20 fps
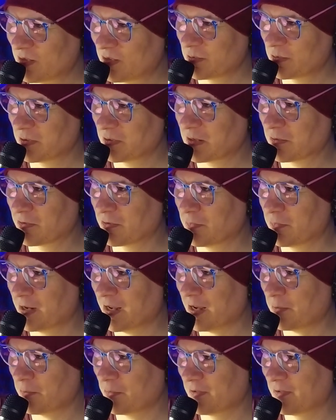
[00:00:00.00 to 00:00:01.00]
woke up from
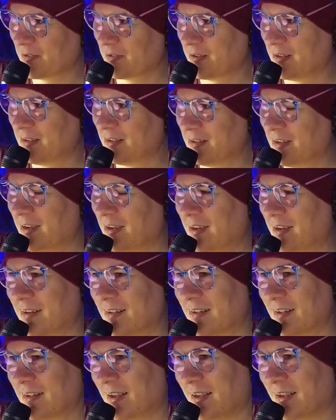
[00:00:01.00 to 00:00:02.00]
naps.
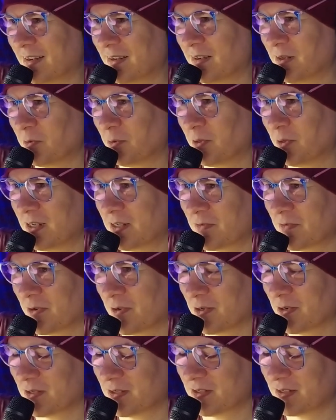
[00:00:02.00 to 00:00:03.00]
No worries,
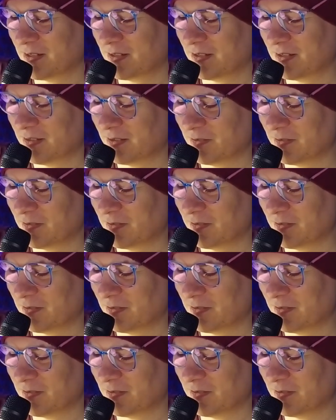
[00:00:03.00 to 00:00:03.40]
Forrest. You